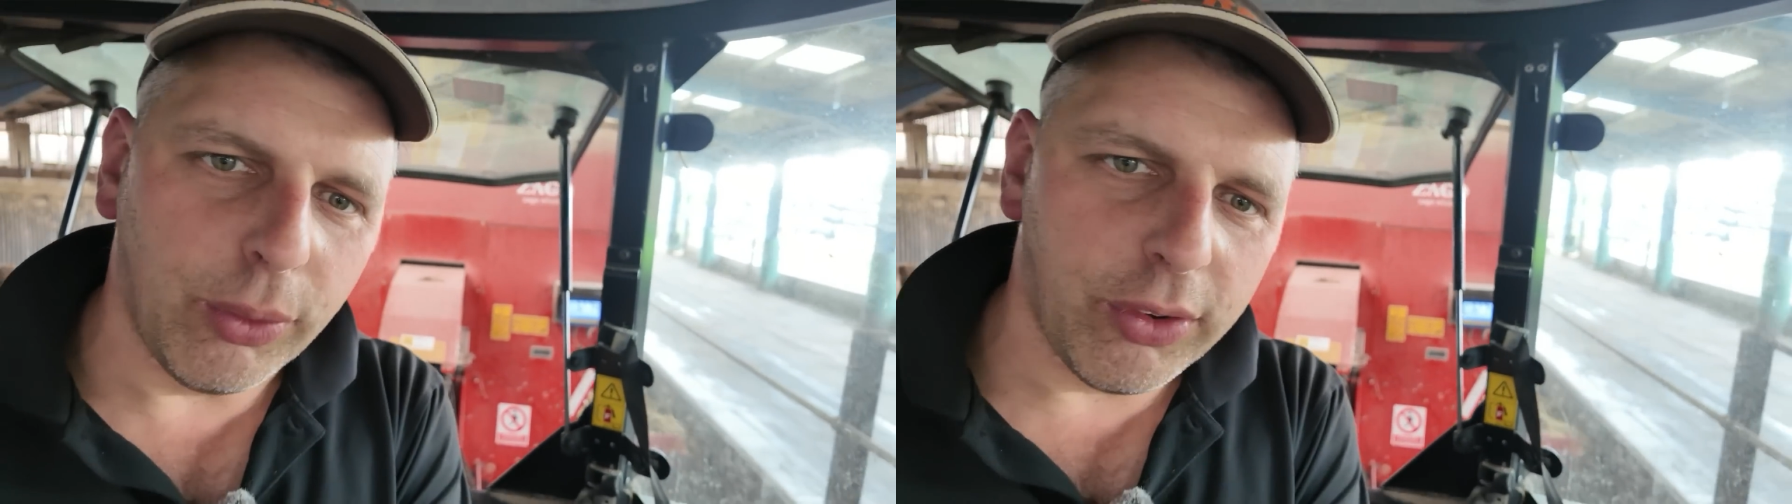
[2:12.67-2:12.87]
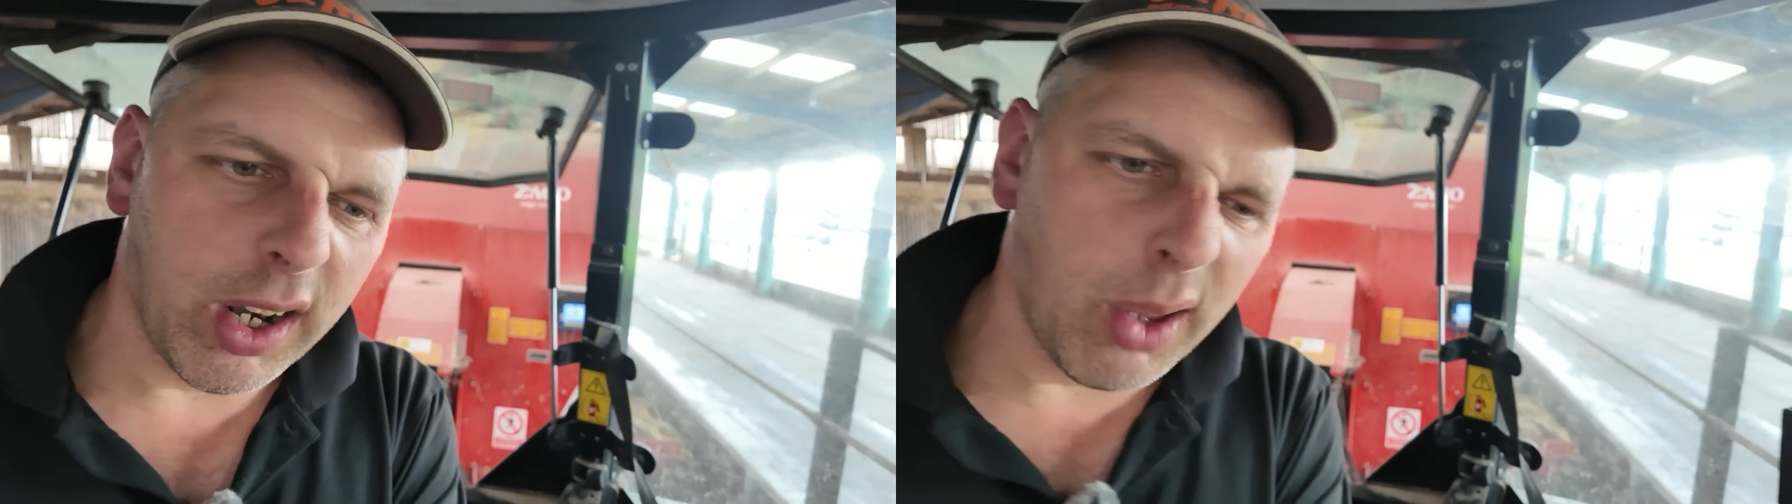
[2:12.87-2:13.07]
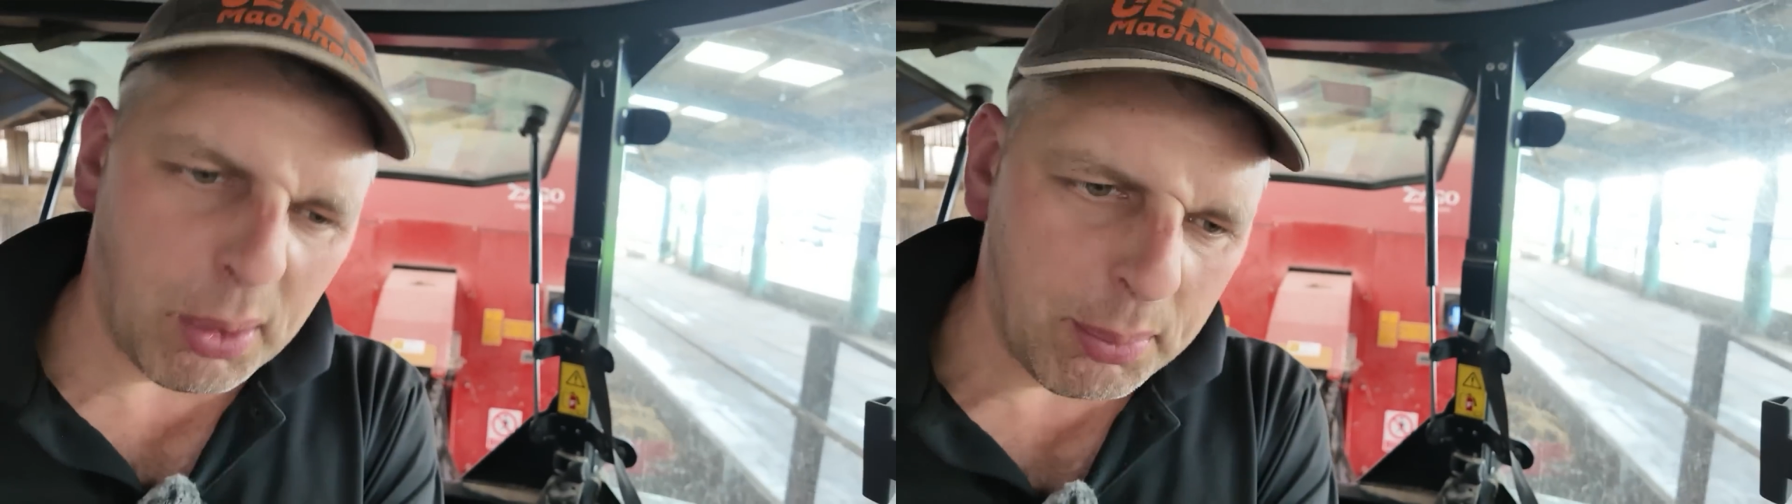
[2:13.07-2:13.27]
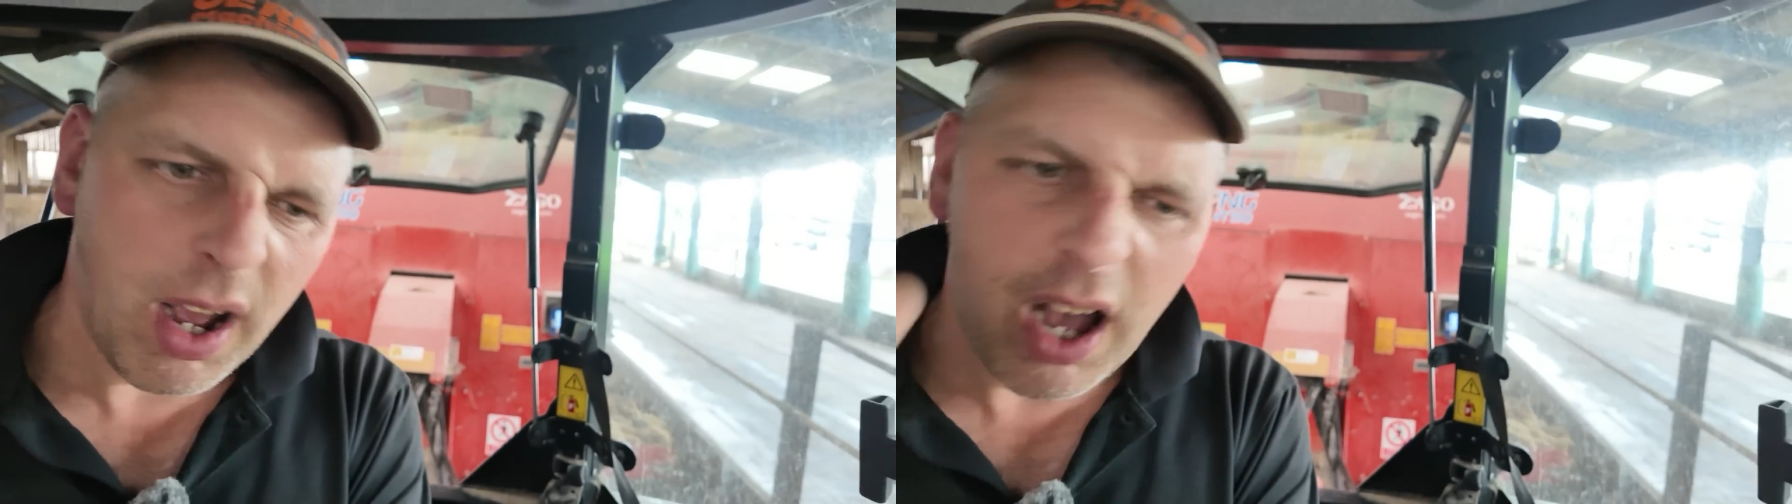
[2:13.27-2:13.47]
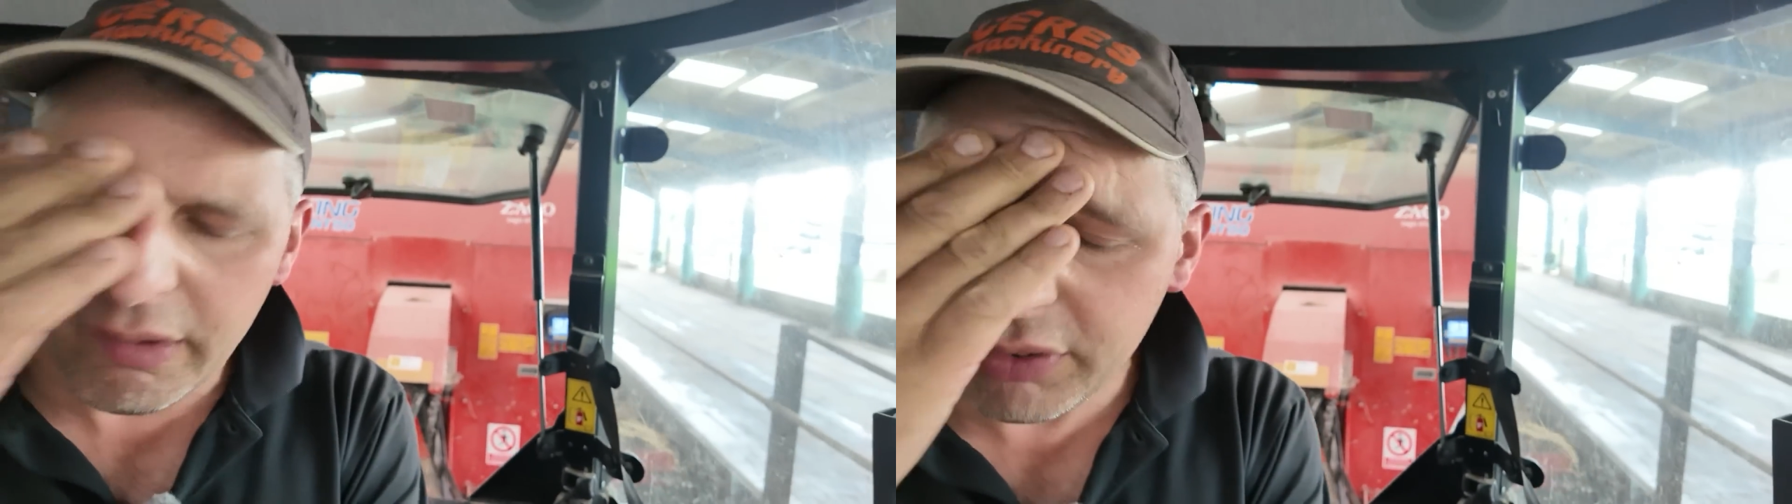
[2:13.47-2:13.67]
So like when we're
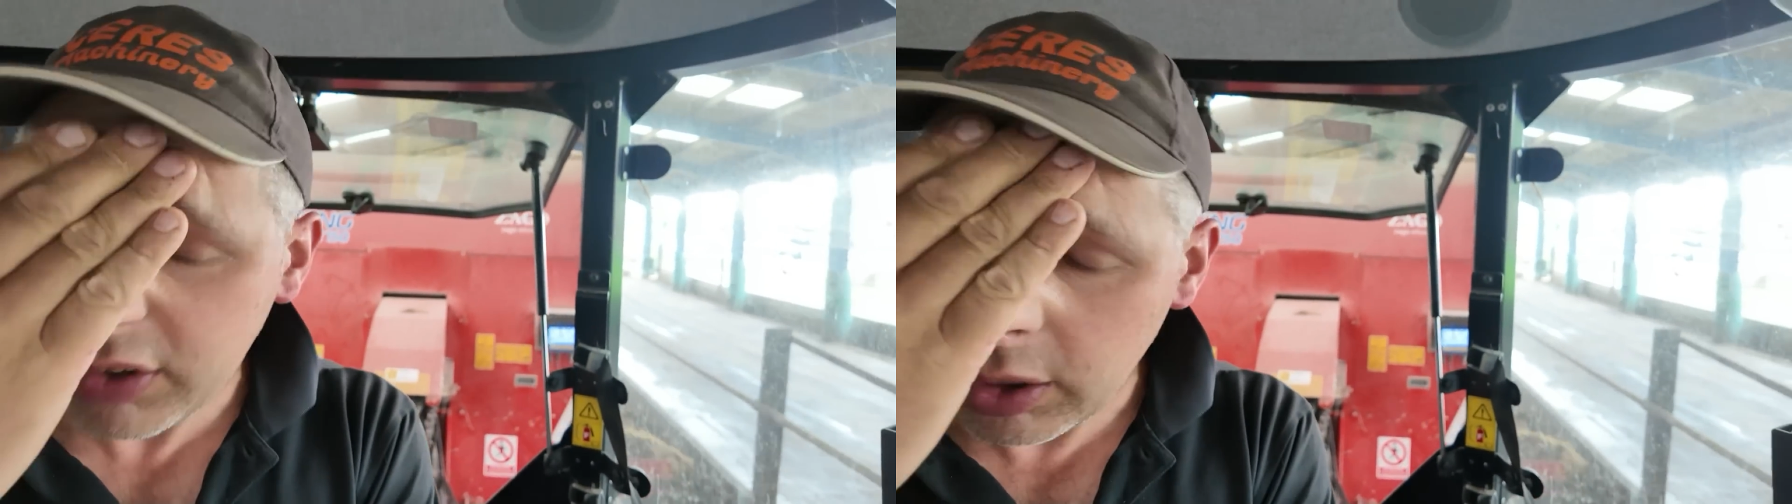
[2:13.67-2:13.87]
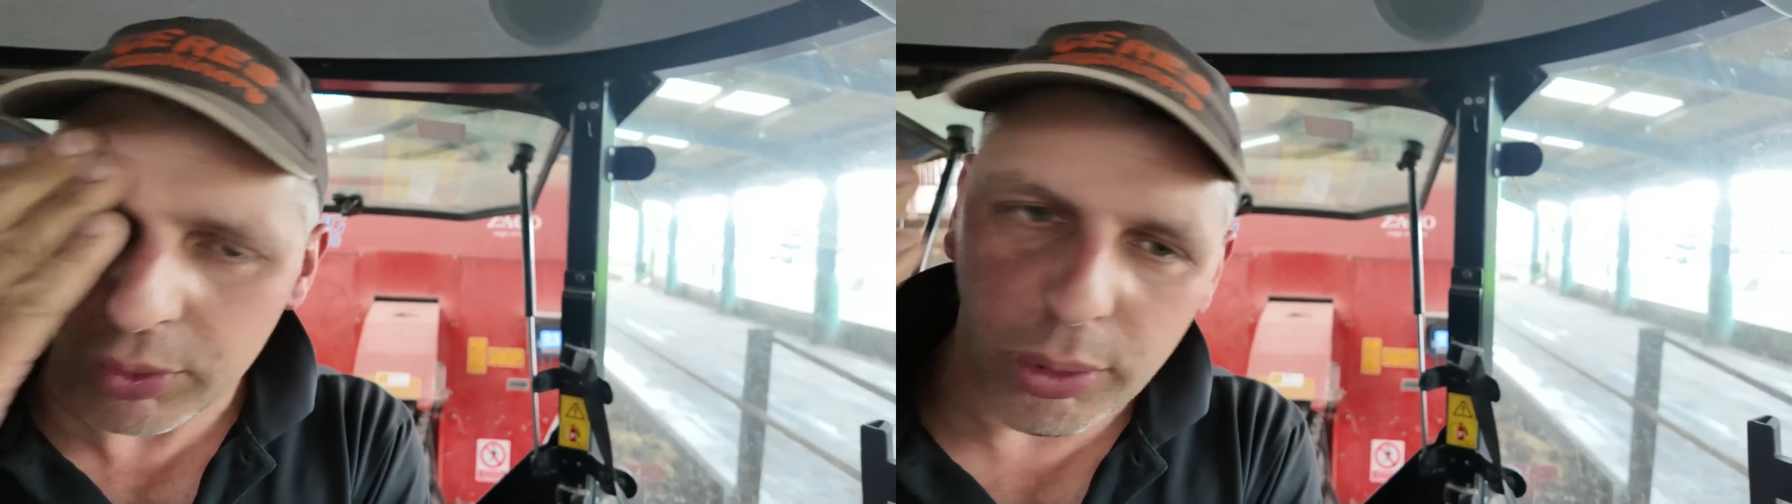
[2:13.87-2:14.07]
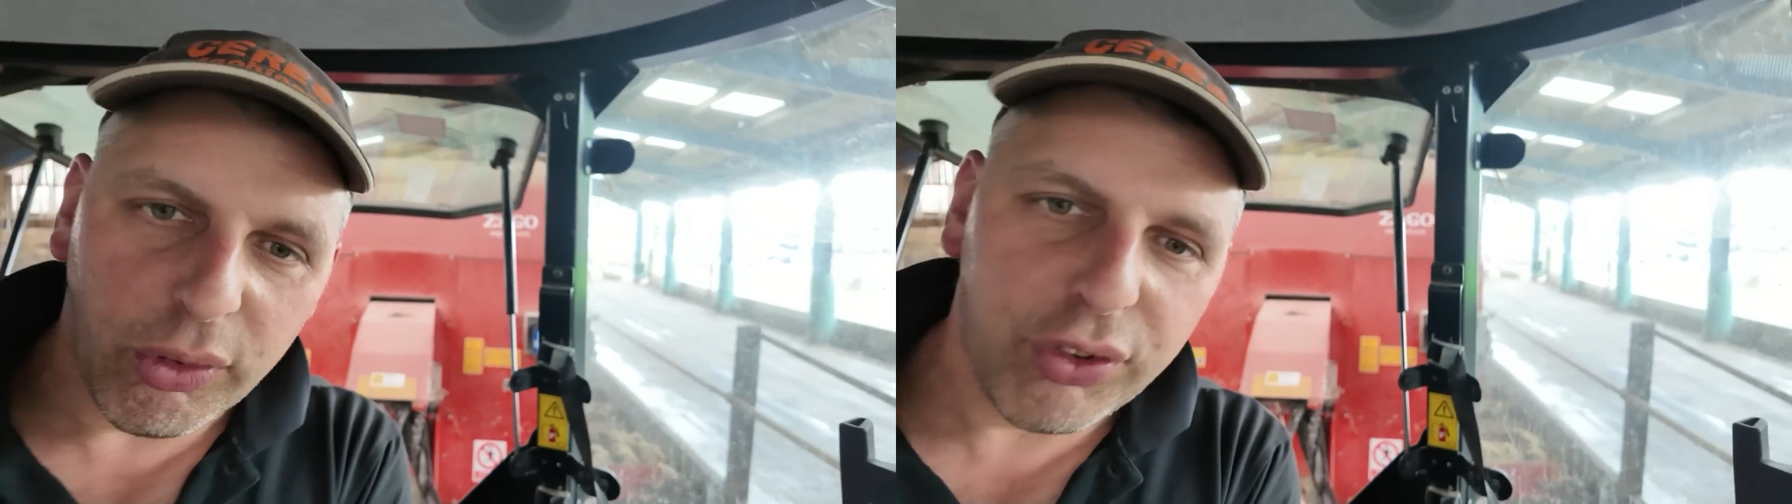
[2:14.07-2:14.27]
harvesting or doing